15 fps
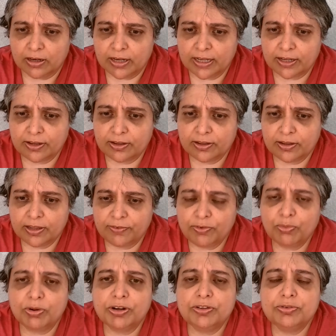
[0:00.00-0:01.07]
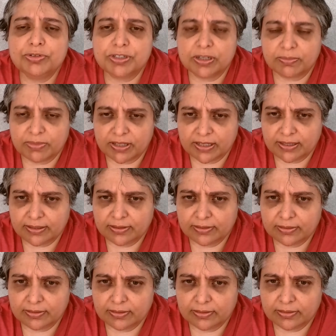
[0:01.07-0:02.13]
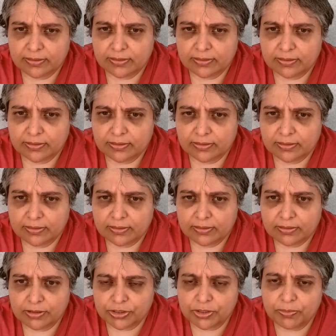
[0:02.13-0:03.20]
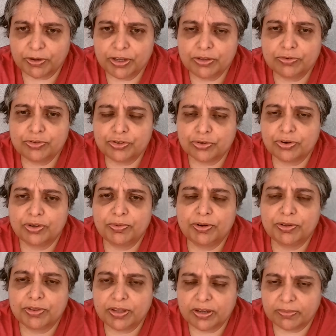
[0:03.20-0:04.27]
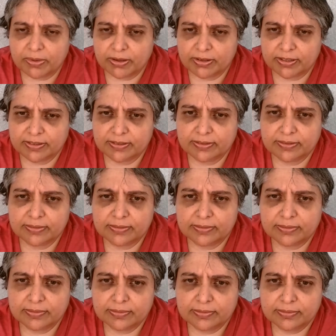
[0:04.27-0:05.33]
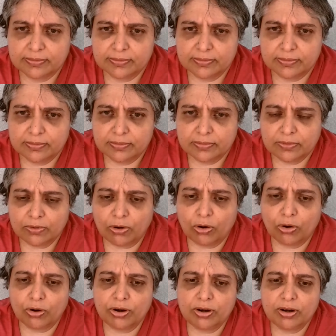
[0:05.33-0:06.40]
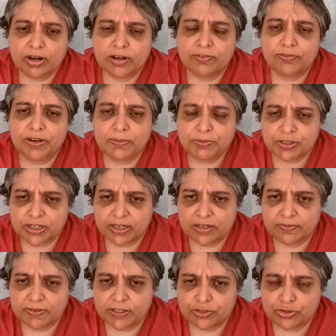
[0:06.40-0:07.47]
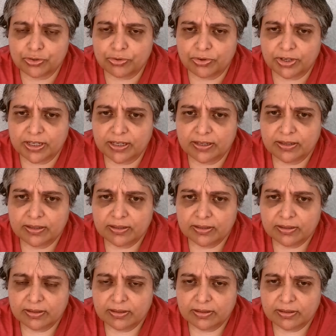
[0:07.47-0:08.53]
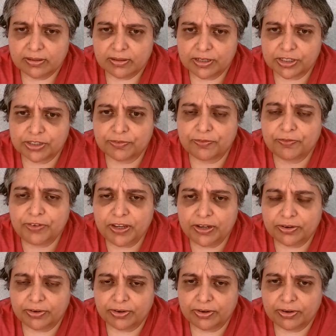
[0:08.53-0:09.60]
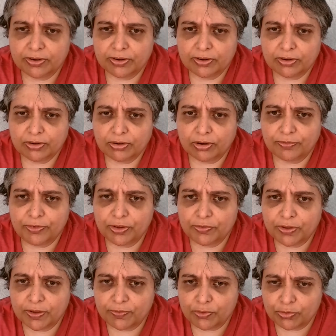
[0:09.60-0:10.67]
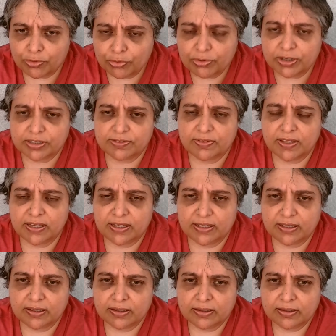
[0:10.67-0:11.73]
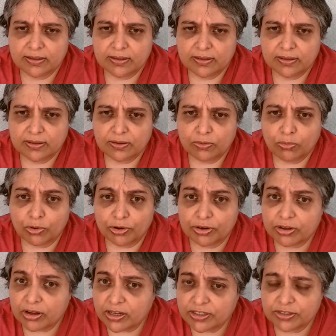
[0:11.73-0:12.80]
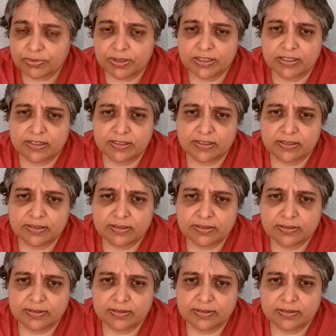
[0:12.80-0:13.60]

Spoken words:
Like, if you want to do something, does it bring you joy when you think about it? Or, the flip side of that joy is the fear of you, if you do this thing, what are the consequences?